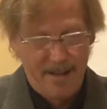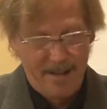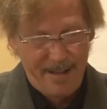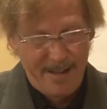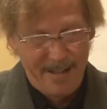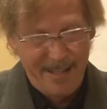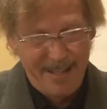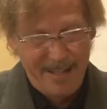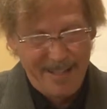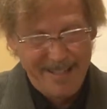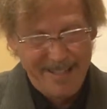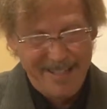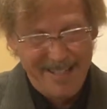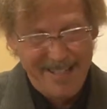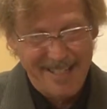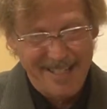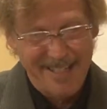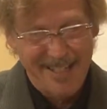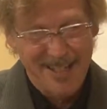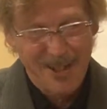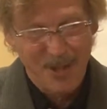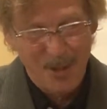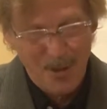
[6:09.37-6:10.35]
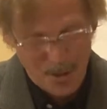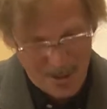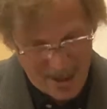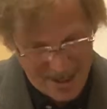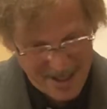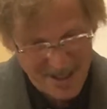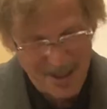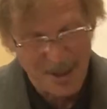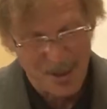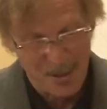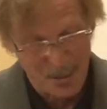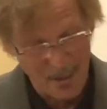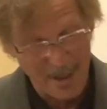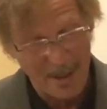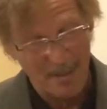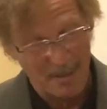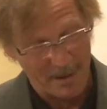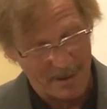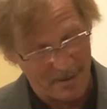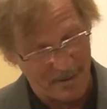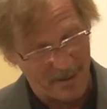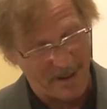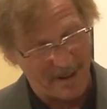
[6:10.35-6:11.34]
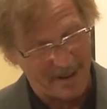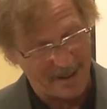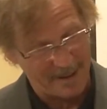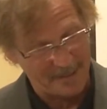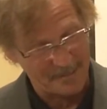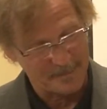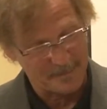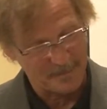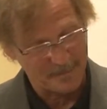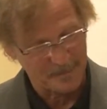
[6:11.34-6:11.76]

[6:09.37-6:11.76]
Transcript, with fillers: It is his, extremely funny.